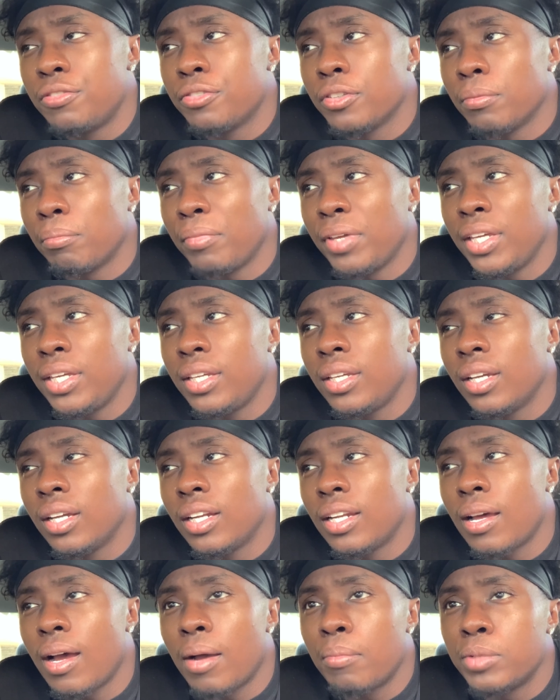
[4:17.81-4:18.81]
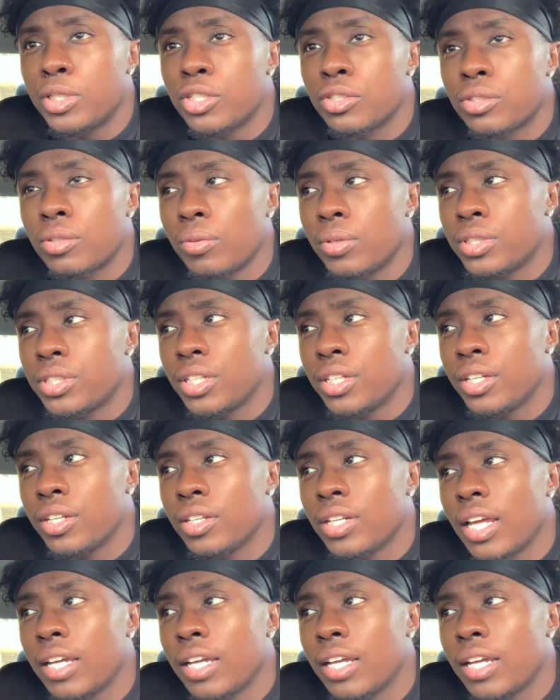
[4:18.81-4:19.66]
for me, I I'm gonna just throw this in here.